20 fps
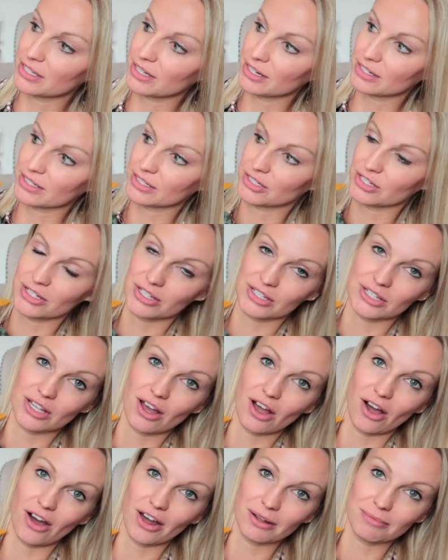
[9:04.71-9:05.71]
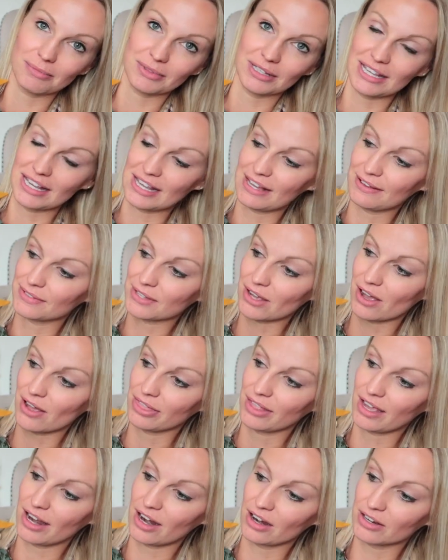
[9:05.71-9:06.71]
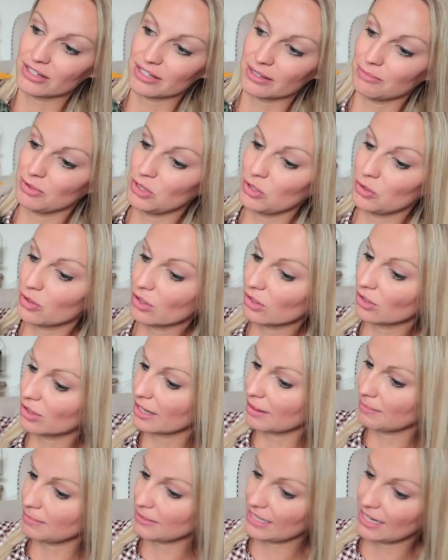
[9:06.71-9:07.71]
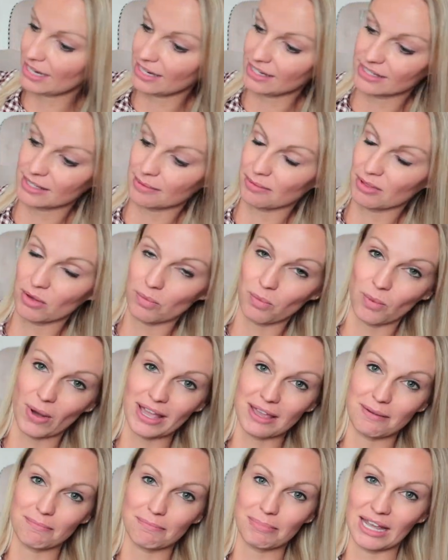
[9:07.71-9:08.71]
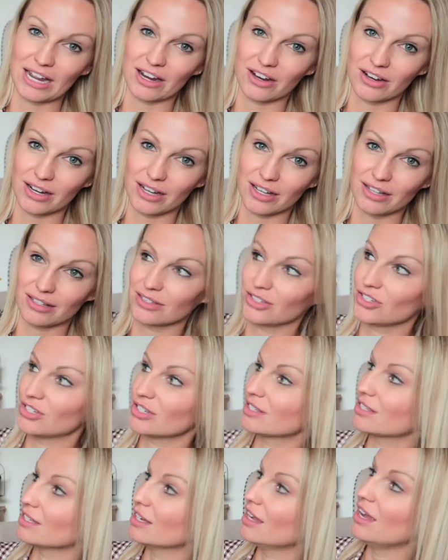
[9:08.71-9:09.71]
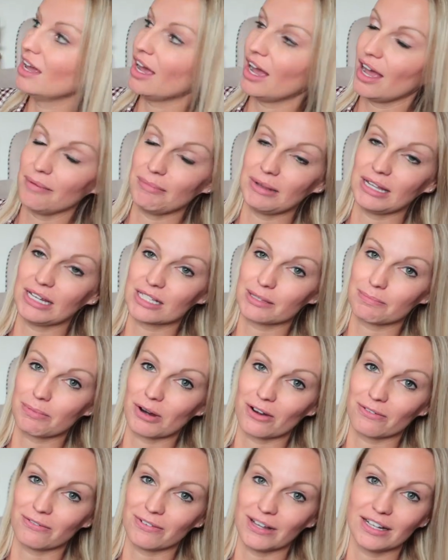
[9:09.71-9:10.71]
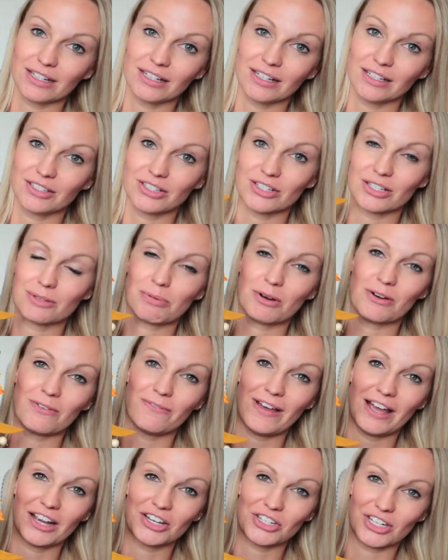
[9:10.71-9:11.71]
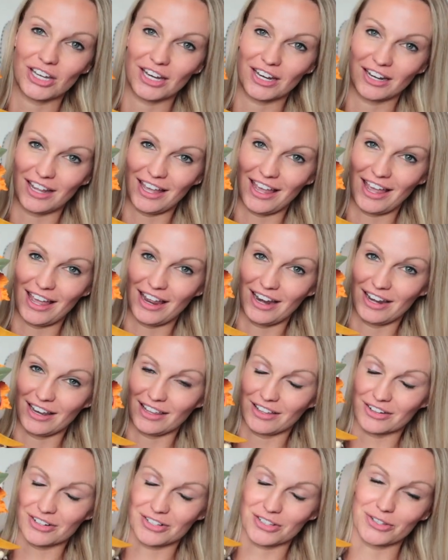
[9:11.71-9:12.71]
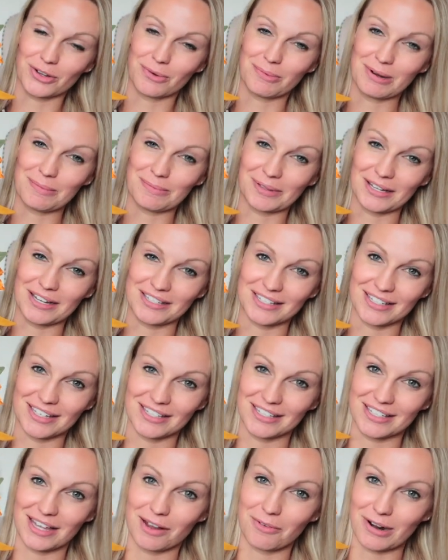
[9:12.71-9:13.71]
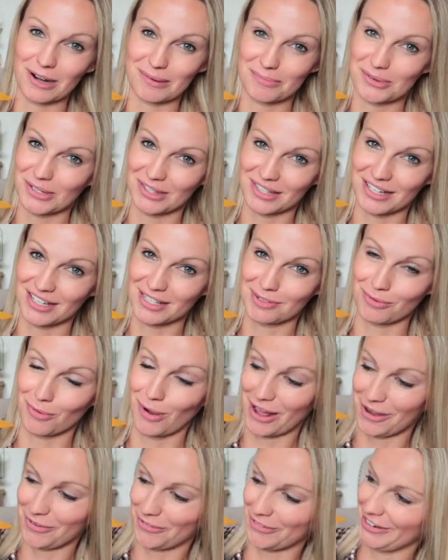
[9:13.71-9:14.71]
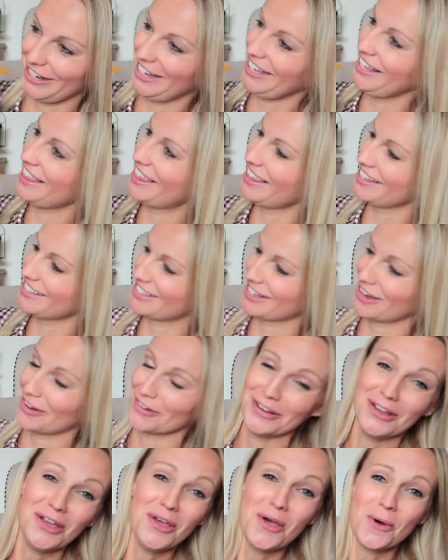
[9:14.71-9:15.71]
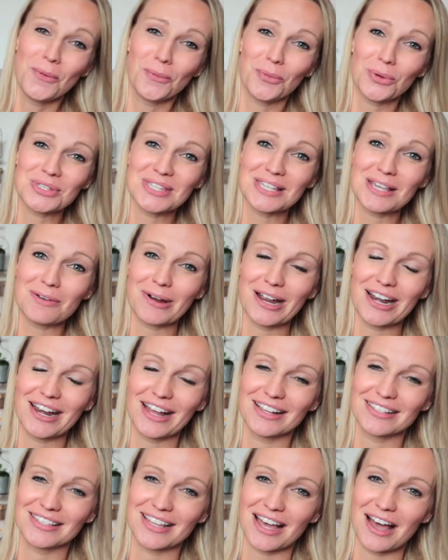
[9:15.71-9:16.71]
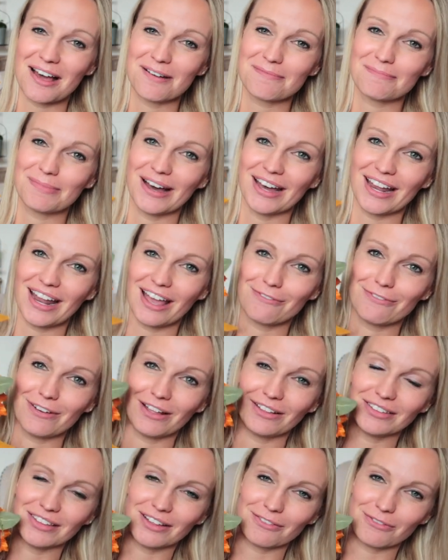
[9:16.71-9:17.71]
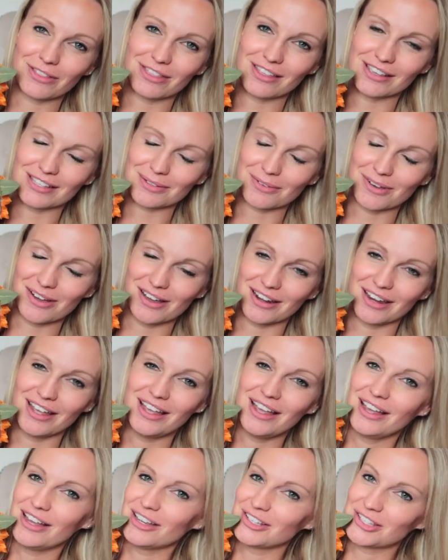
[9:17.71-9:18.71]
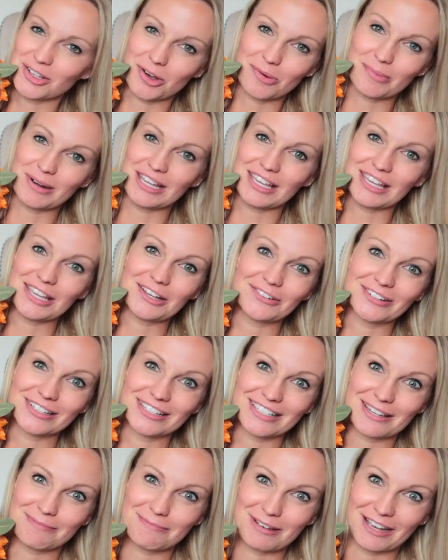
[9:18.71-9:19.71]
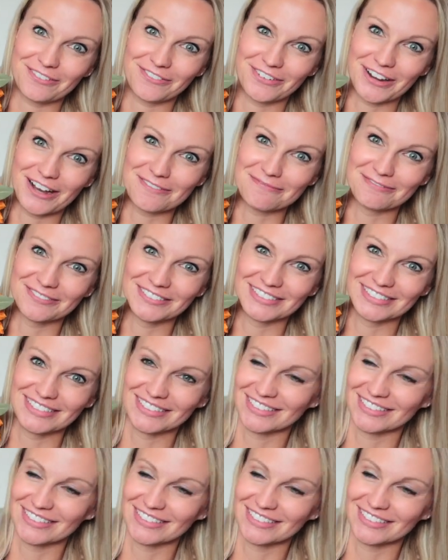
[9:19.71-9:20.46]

there's just the autumn leaves on there, some eucalyptus, some of the white berries. Just, I mean, it's perfect. It's just perfection. And there's so many places I want to put this one wreath. So we'll see where it ends up, but I fell in love with this one. So many cute ones to pick from